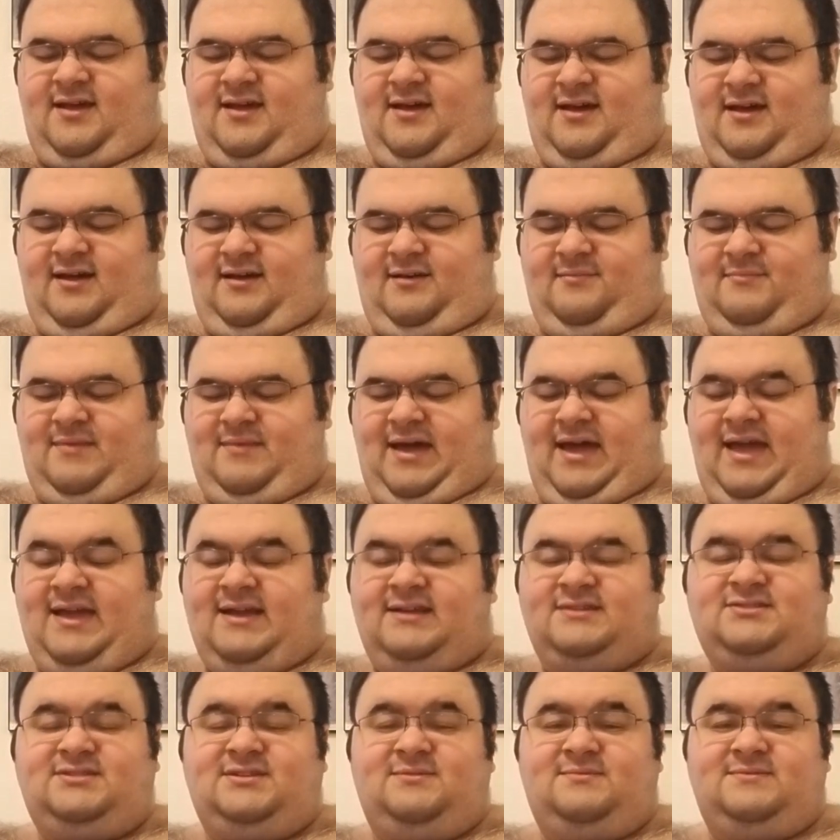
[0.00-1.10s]
I
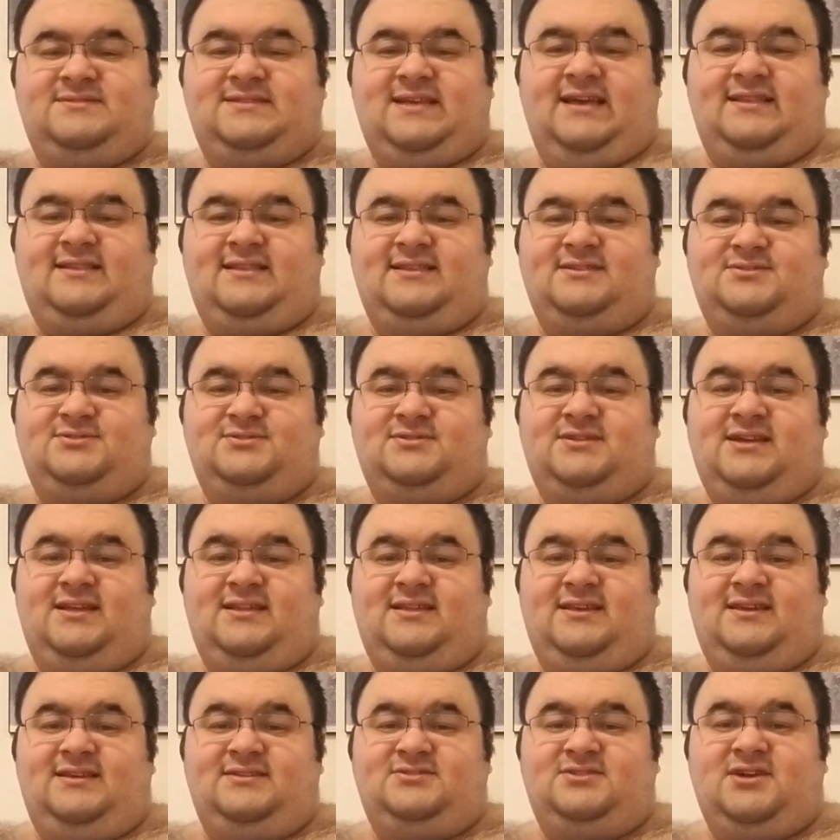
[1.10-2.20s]
actually was at the
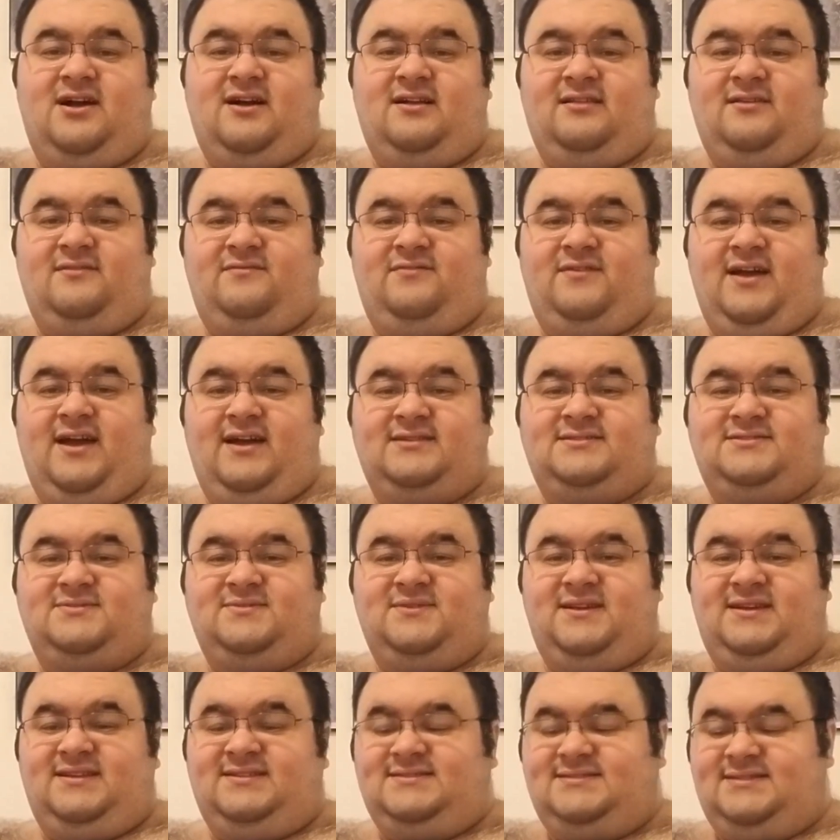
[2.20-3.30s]
Deli chocolate
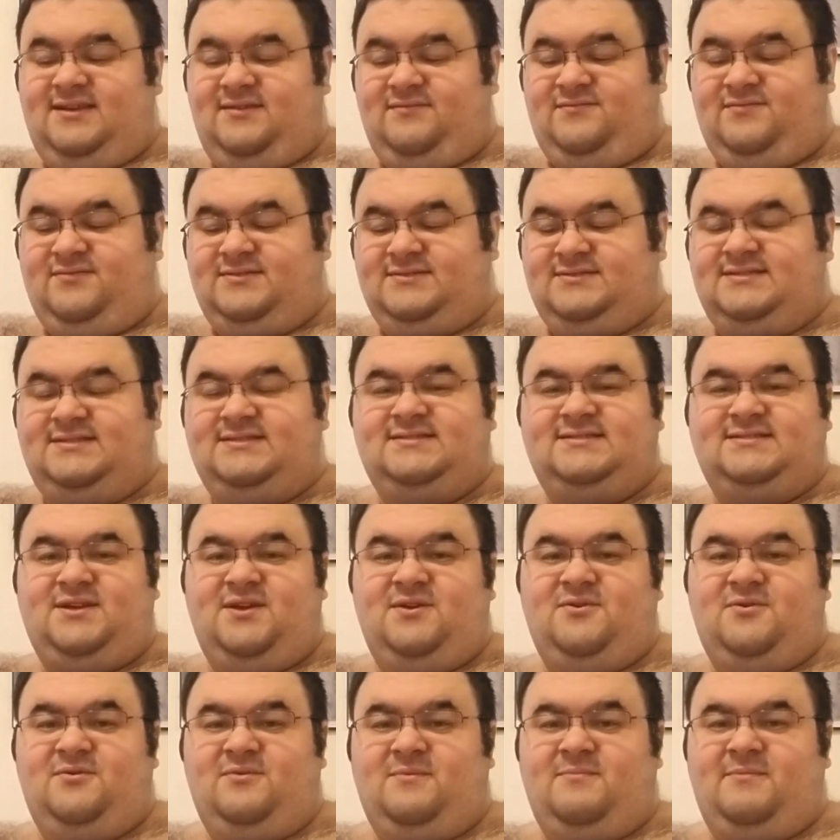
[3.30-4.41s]
factory in San
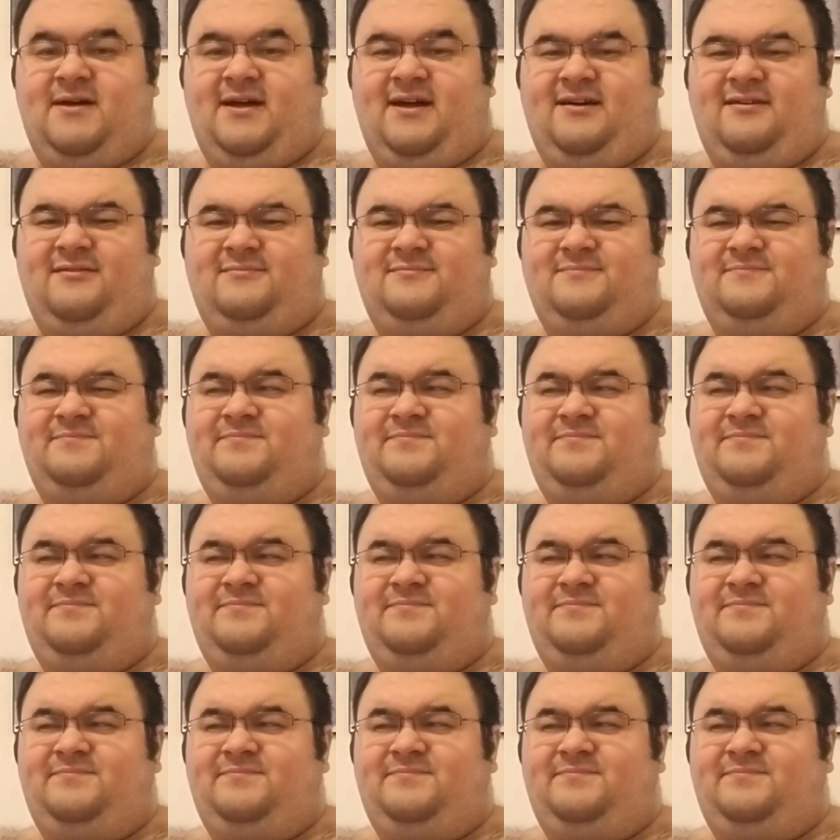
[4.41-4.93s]
Francisco about